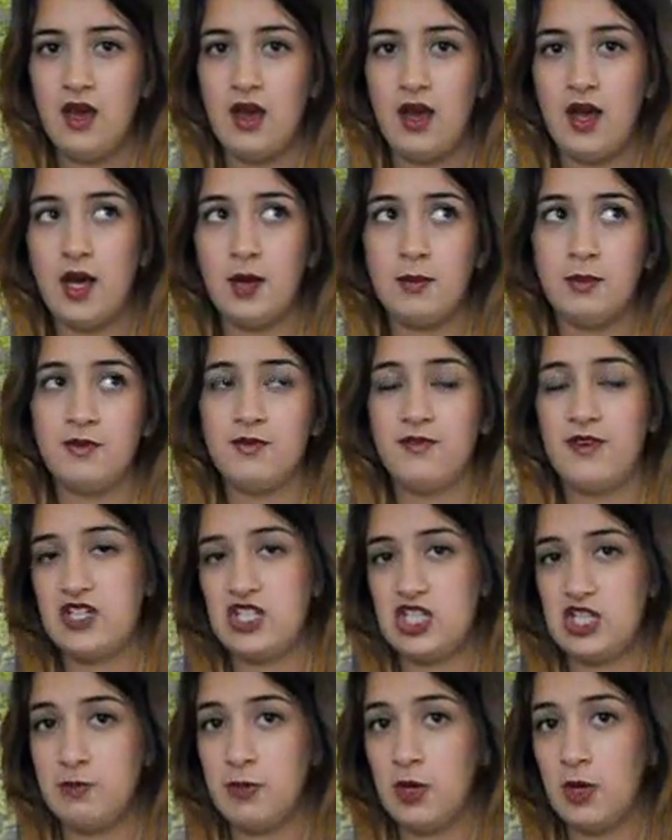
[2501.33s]

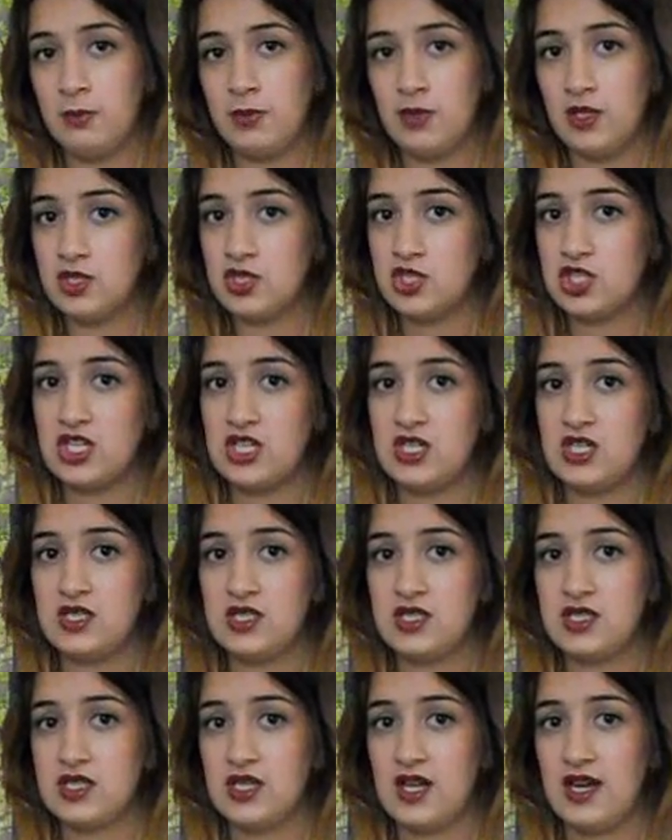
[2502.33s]
veggie pub
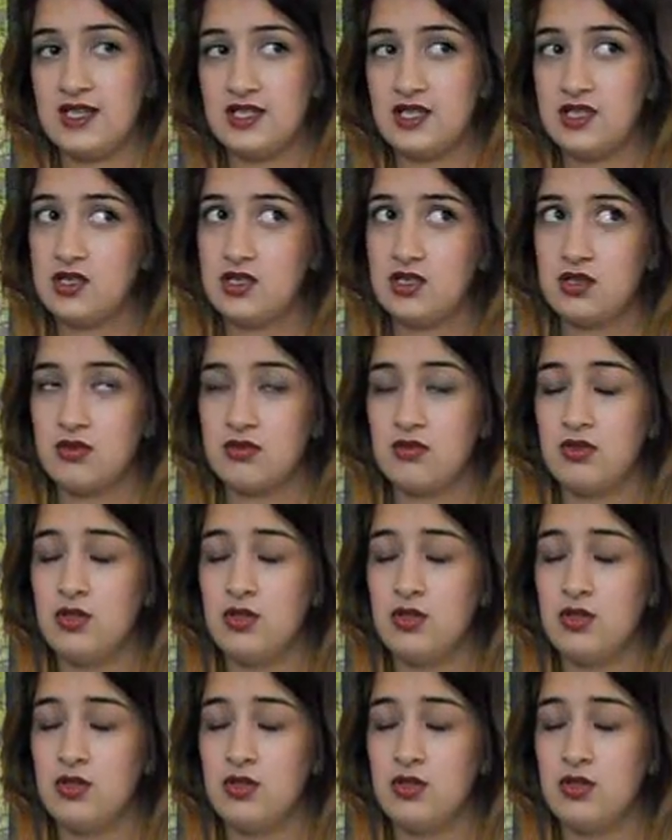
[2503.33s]
lunches as